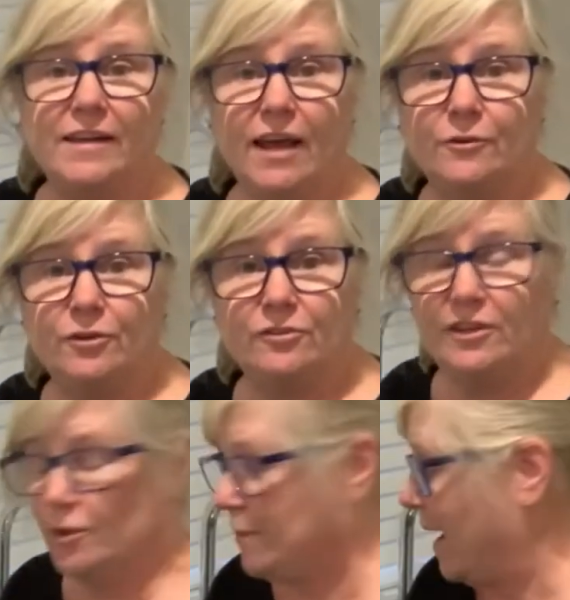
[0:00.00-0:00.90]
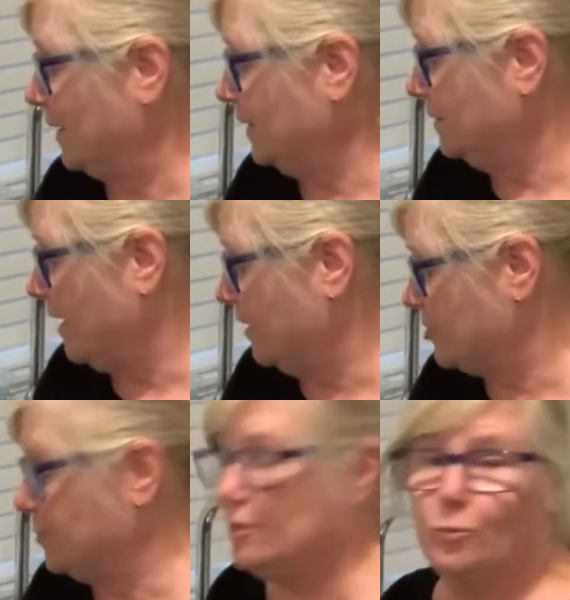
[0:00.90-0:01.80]
now using your paddle
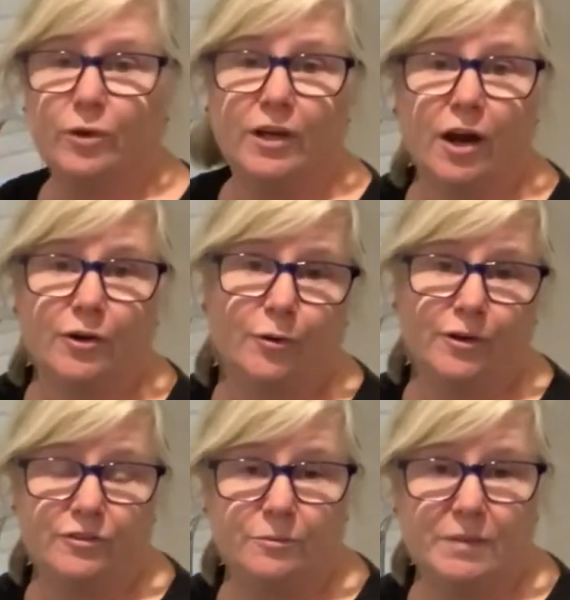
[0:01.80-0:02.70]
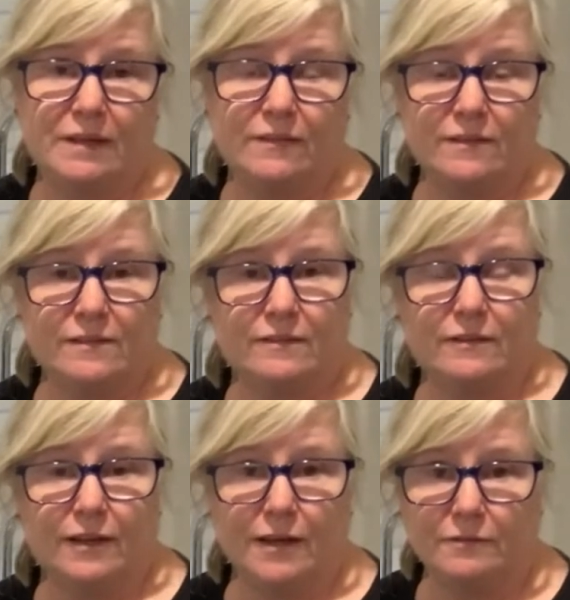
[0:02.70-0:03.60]
attachment, we are going to beat this
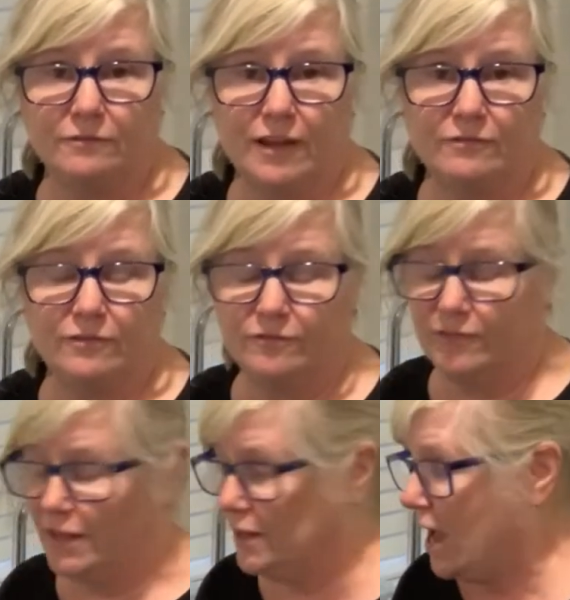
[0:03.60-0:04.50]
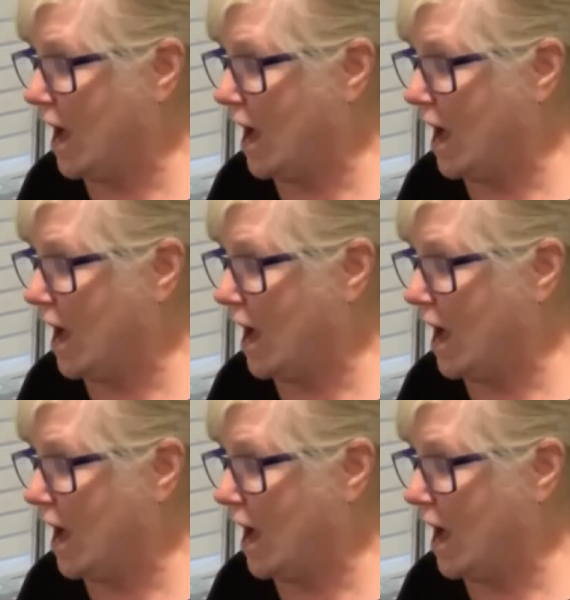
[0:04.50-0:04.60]
until light and fluffy.